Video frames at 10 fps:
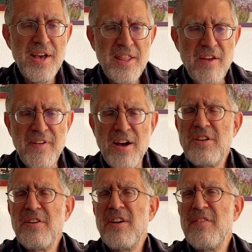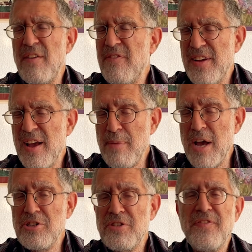They've
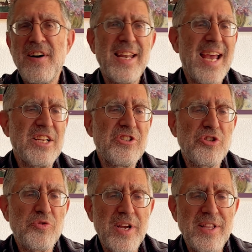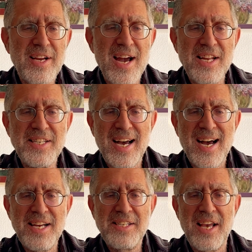managed to find a string that kind of
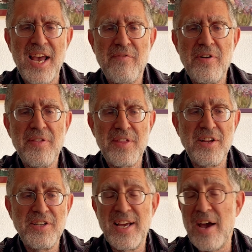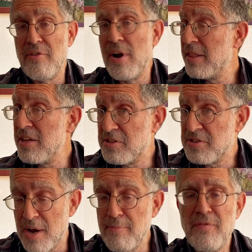ties everything together, at
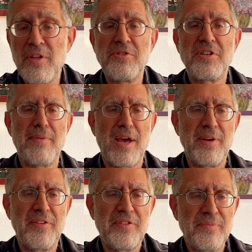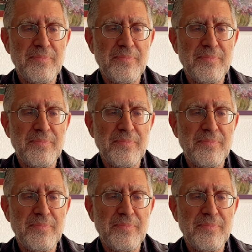least some of those commandments.